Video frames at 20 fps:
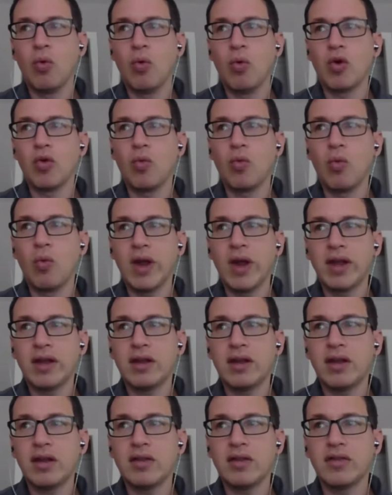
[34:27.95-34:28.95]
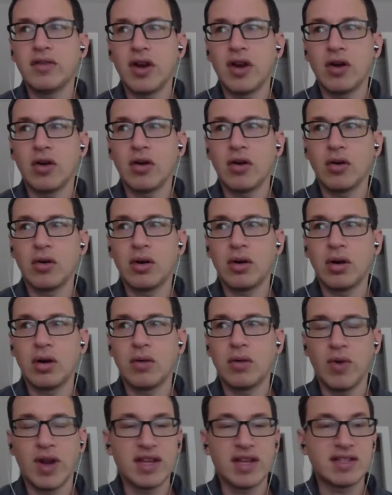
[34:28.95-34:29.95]
would win their
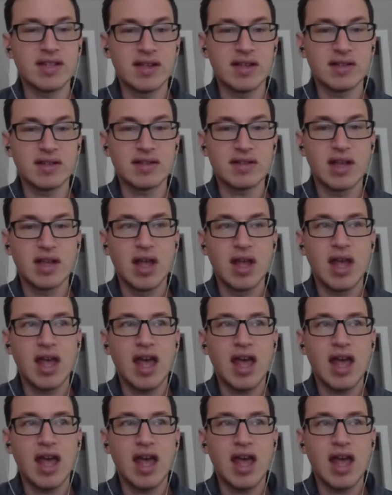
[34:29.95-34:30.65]
races